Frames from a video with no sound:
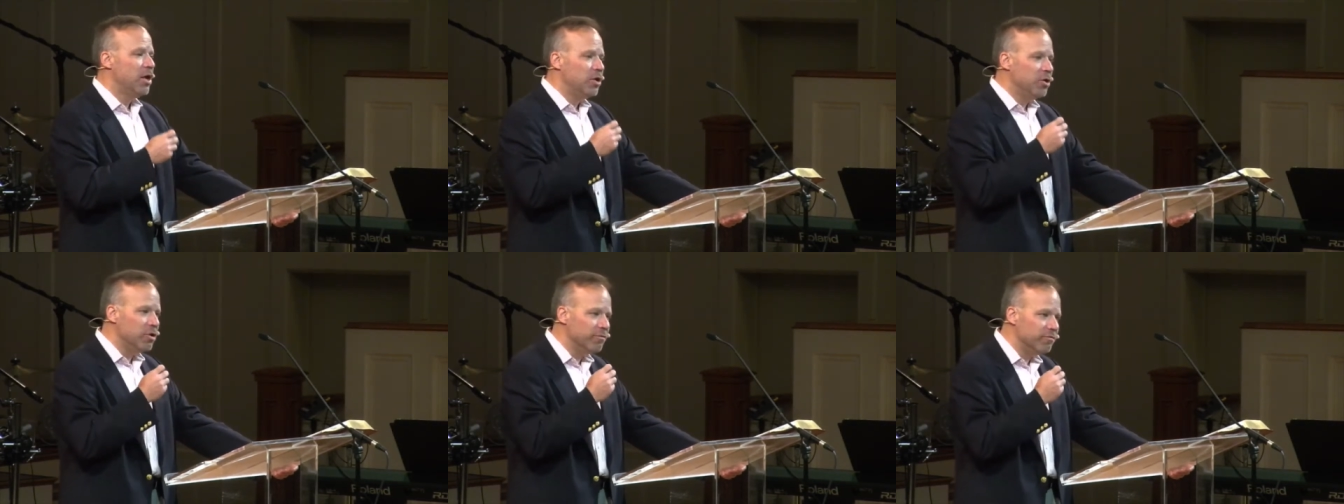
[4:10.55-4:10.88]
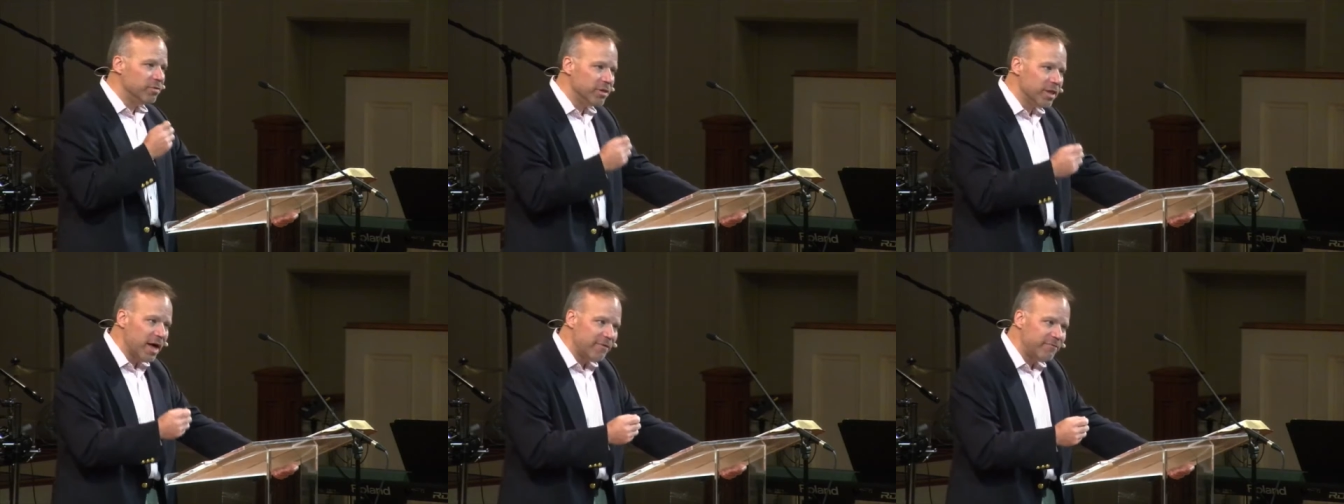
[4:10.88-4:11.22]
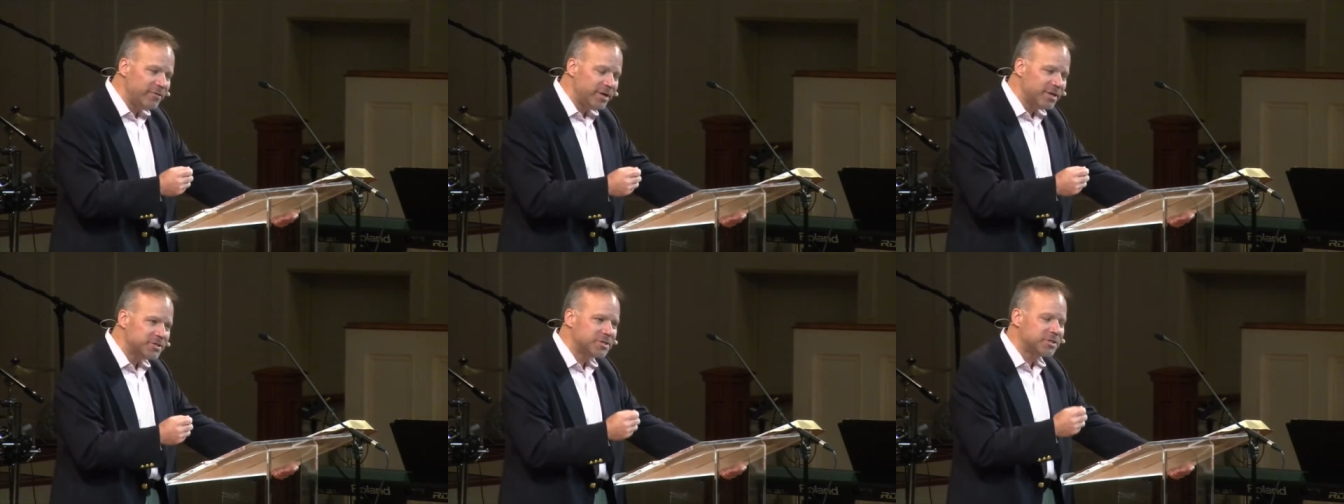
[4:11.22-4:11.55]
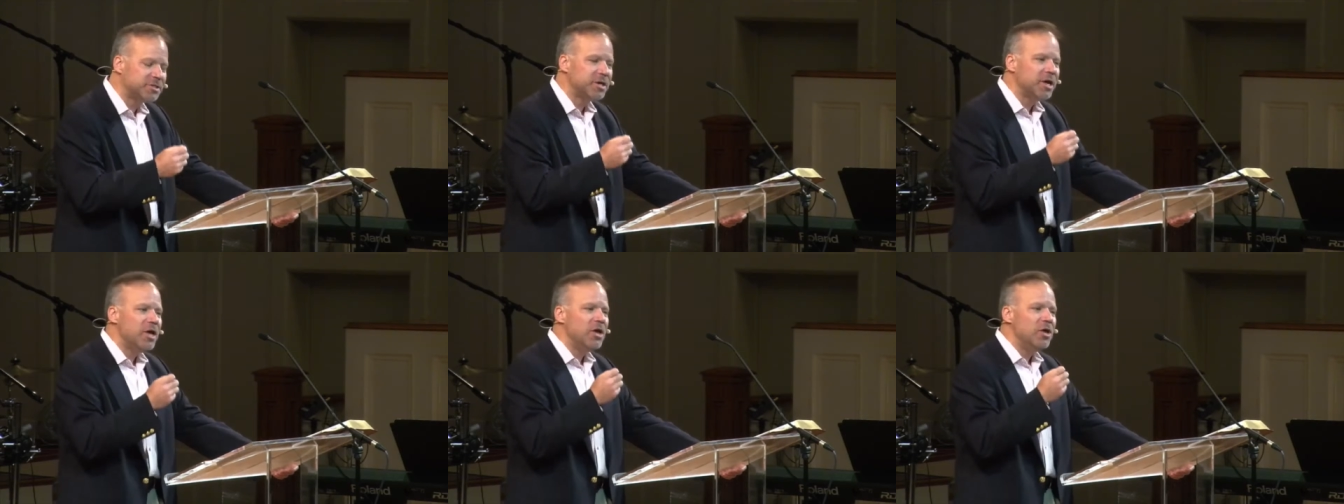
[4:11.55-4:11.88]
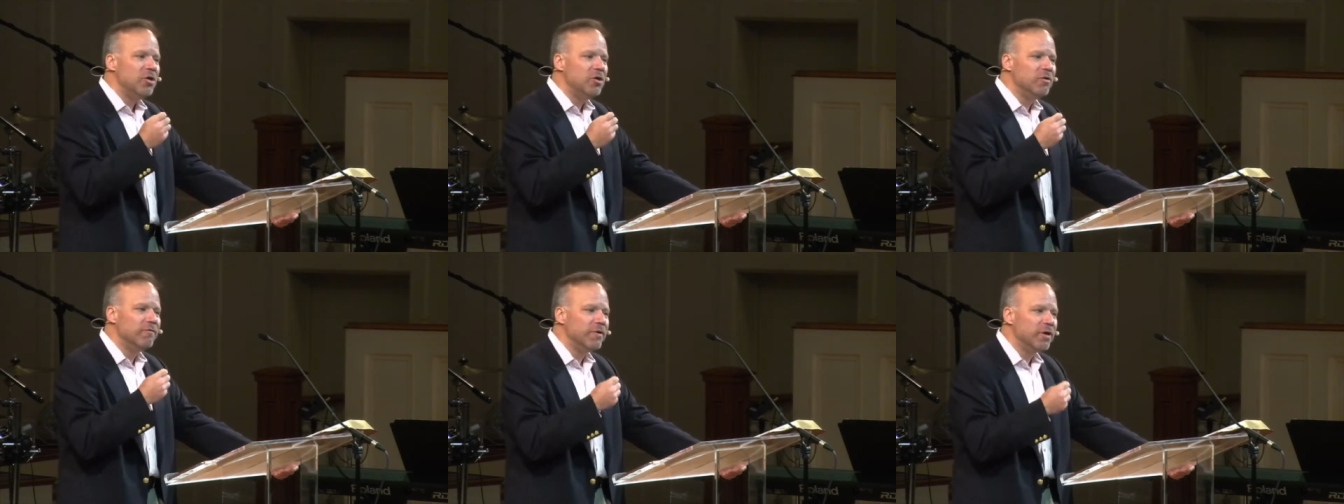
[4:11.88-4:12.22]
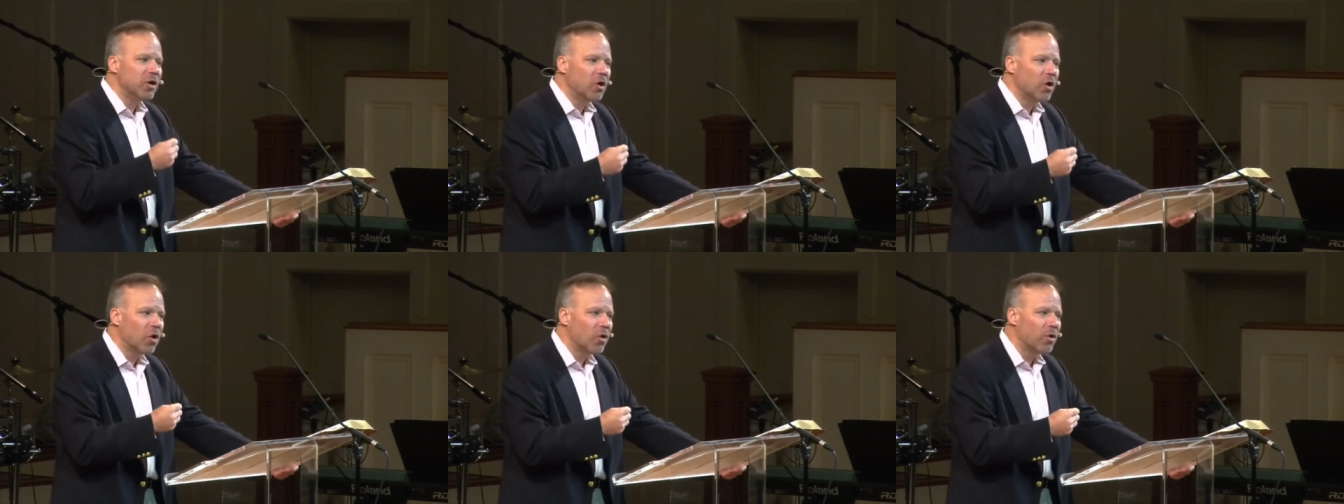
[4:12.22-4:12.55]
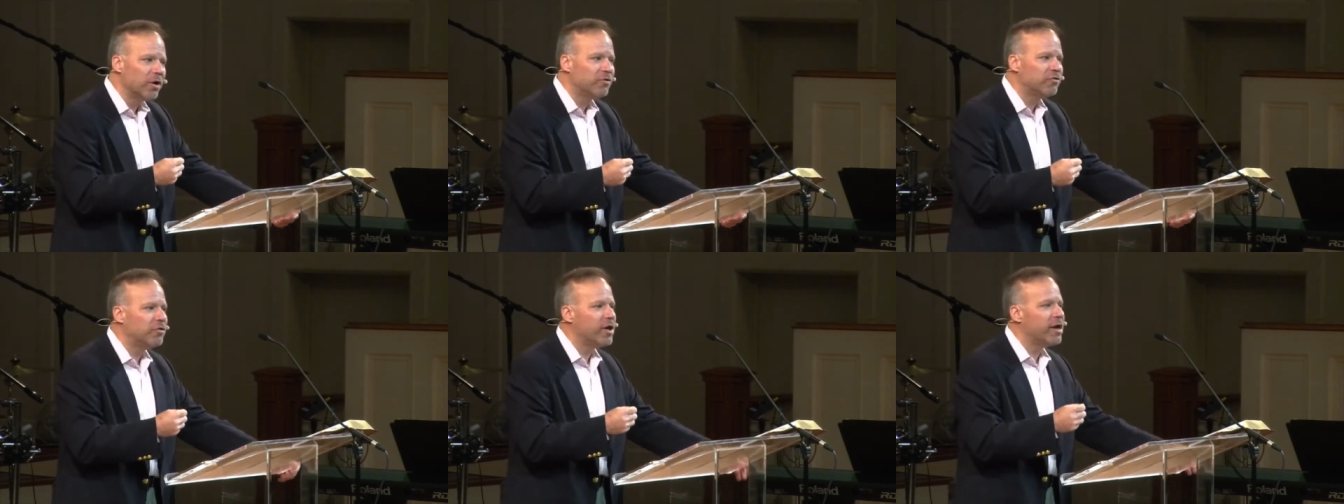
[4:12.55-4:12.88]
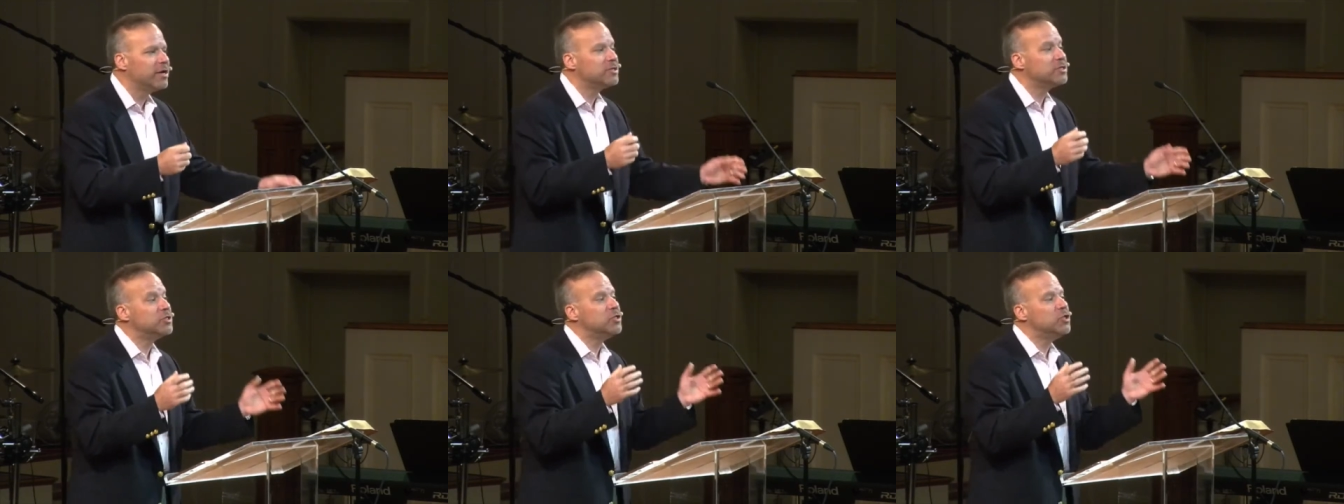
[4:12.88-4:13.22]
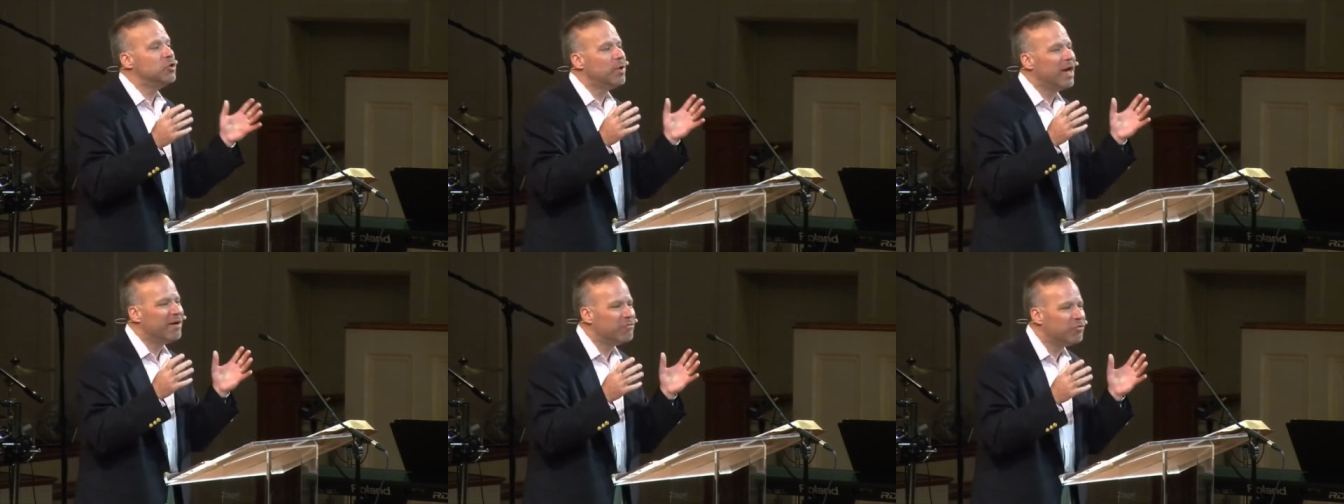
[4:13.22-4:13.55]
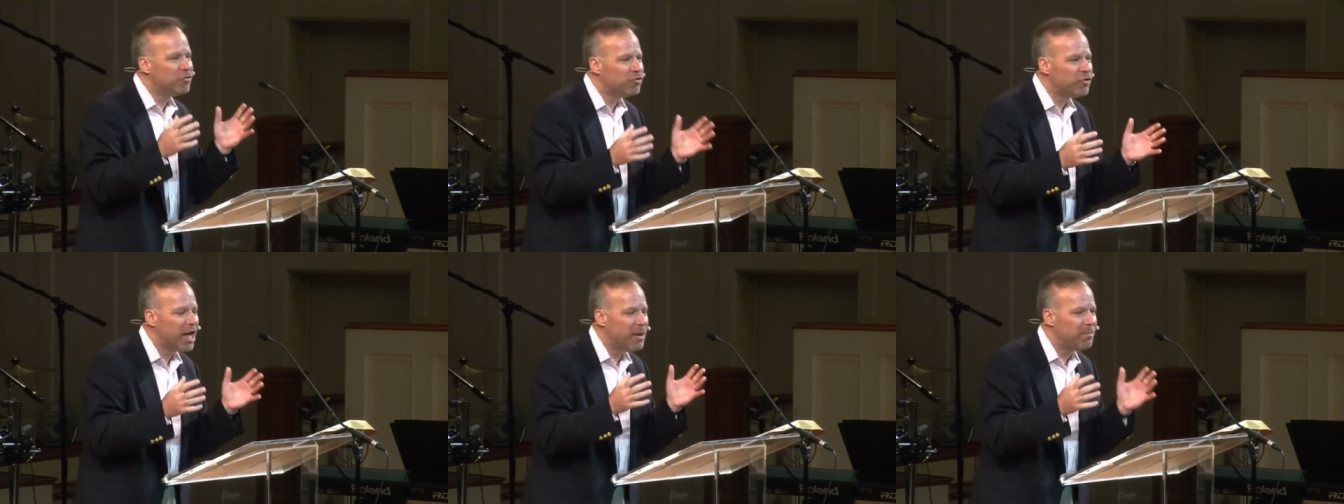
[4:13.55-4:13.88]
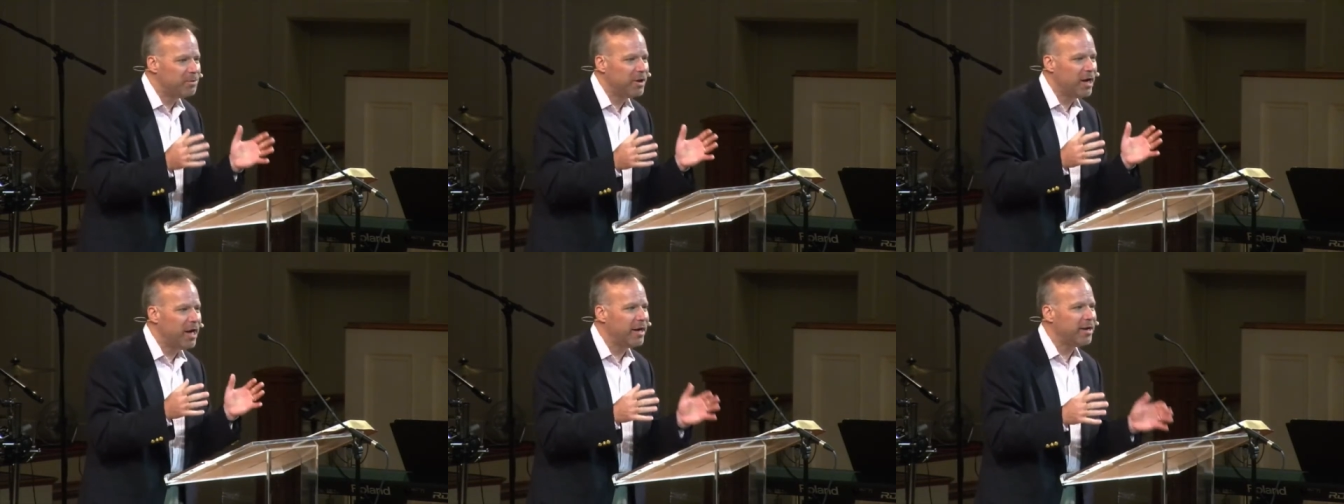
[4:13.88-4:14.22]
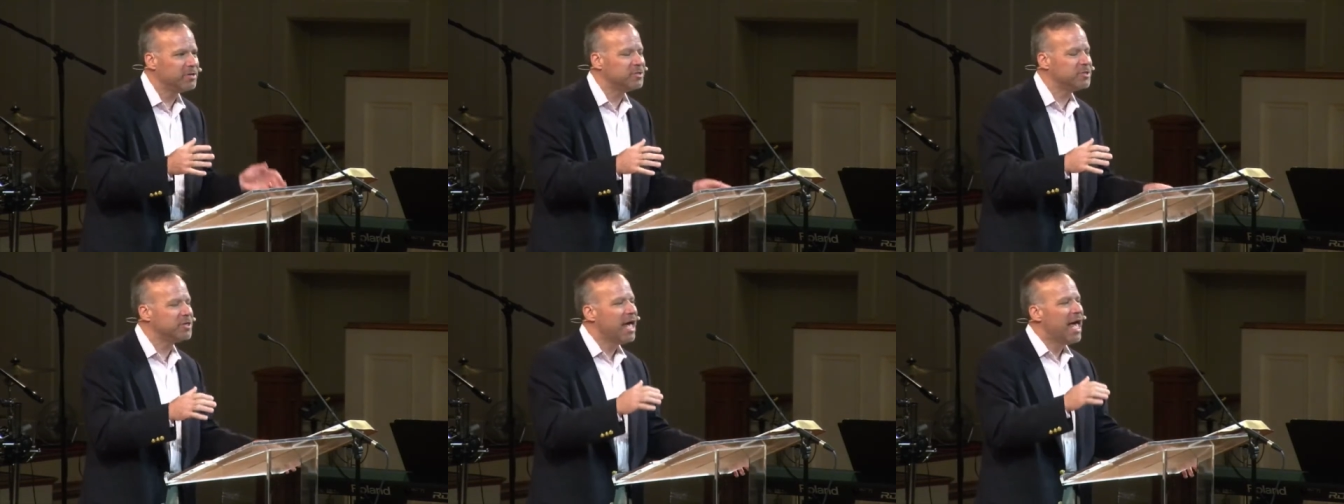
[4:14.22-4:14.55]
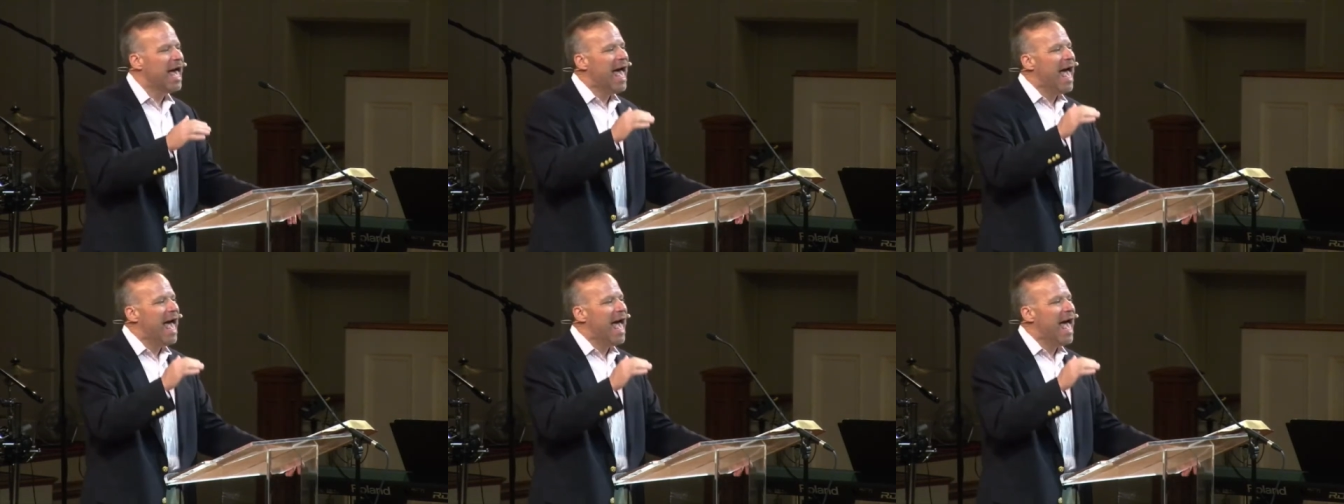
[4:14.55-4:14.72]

You've loved us, you've encouraged us, you have shaped us,